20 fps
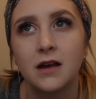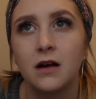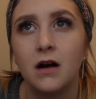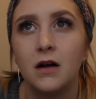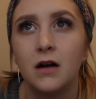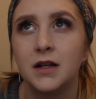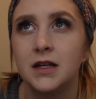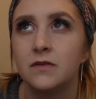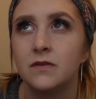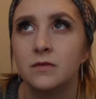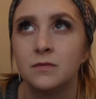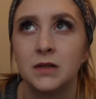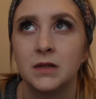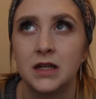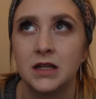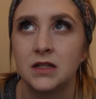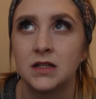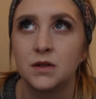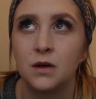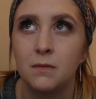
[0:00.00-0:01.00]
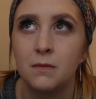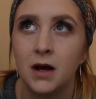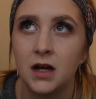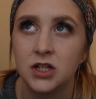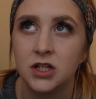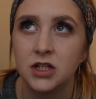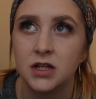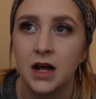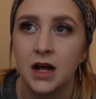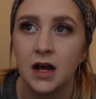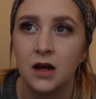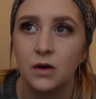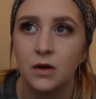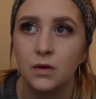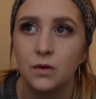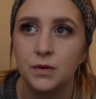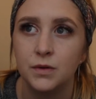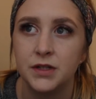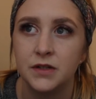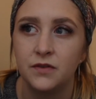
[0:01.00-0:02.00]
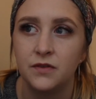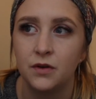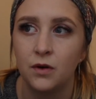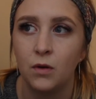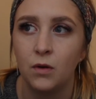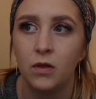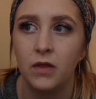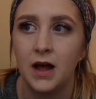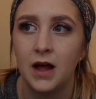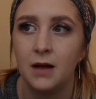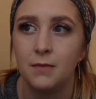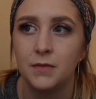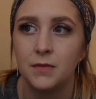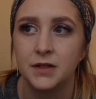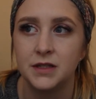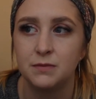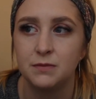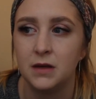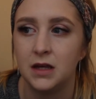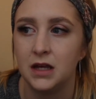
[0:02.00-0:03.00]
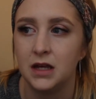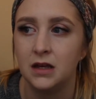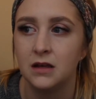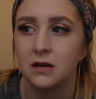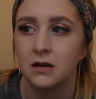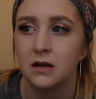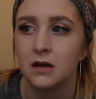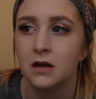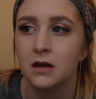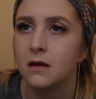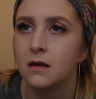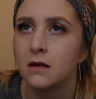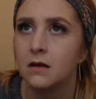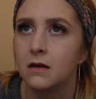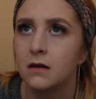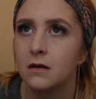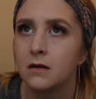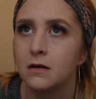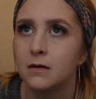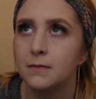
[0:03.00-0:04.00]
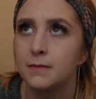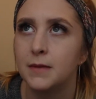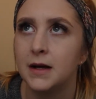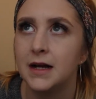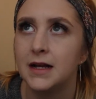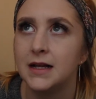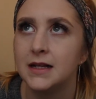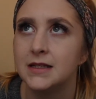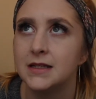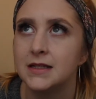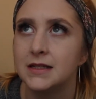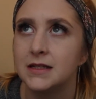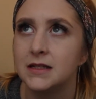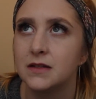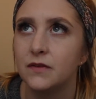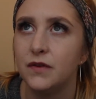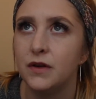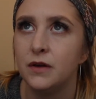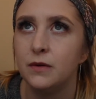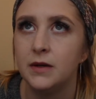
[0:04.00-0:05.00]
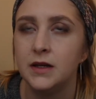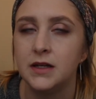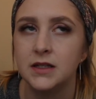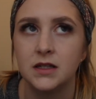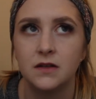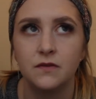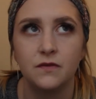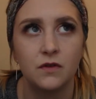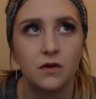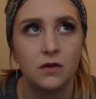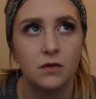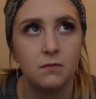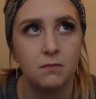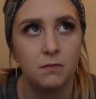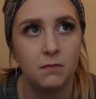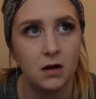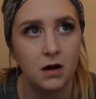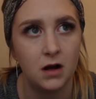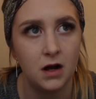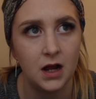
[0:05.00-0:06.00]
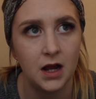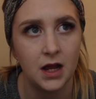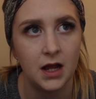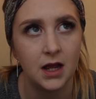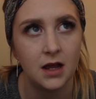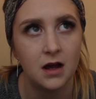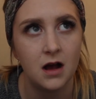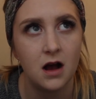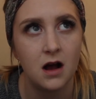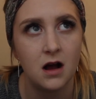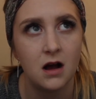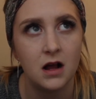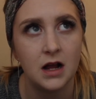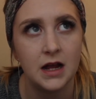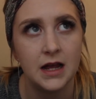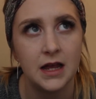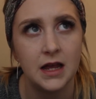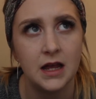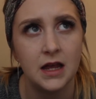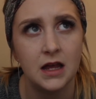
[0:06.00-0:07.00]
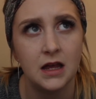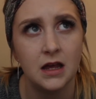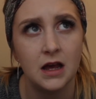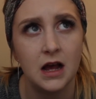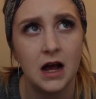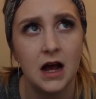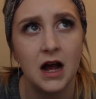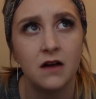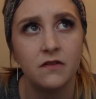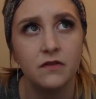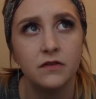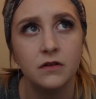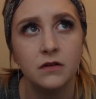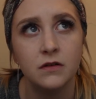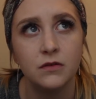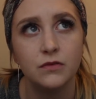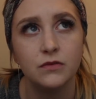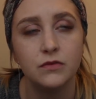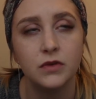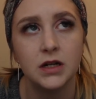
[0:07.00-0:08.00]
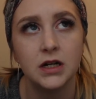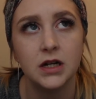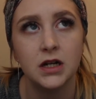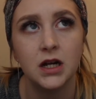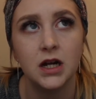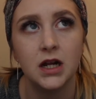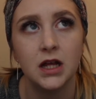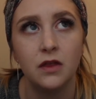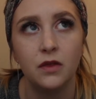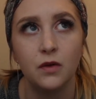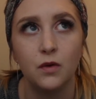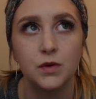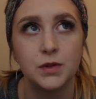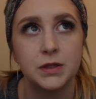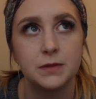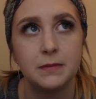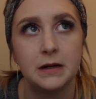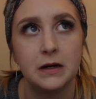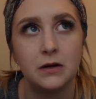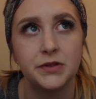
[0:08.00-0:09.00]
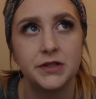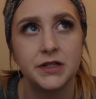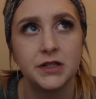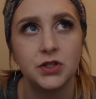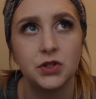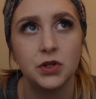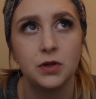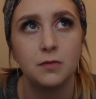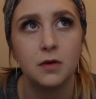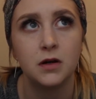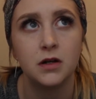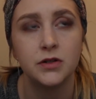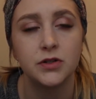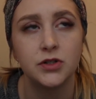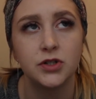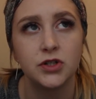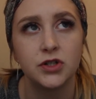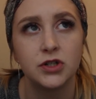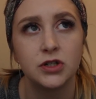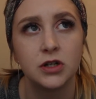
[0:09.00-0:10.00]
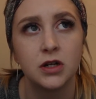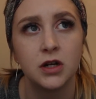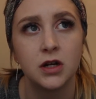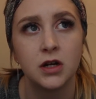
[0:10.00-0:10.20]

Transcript: can't even begin to imagine how difficult that must be. But as a few weeks have gone by, I haven't really thought about it too much.